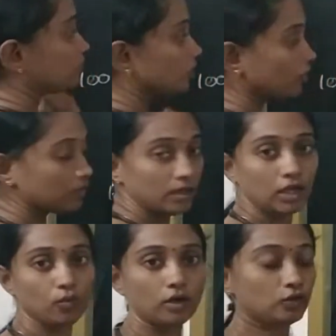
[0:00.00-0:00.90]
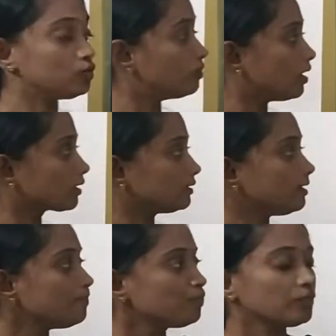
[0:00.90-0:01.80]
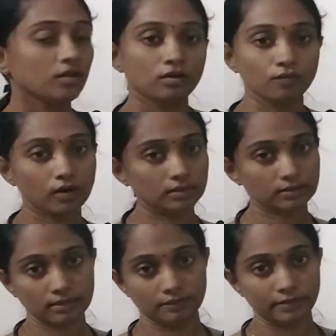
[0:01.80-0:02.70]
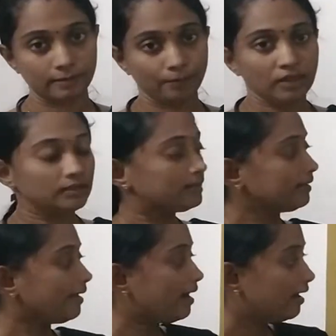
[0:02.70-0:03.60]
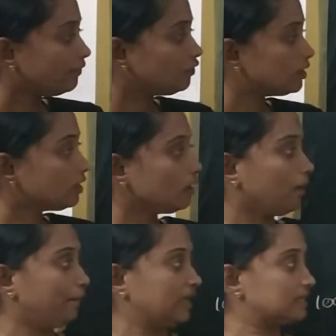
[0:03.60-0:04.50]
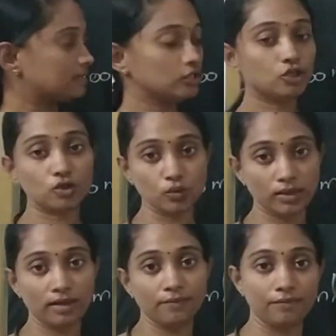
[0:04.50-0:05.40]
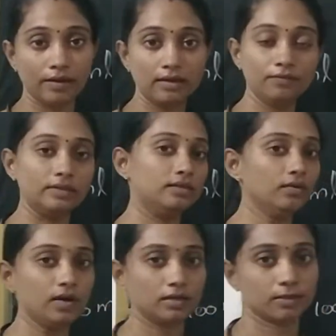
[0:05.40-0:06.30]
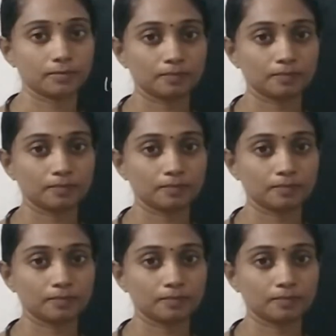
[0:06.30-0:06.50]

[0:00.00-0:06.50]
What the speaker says: Okay, we want to mark the water level. Then after, mix the sugar well with the water.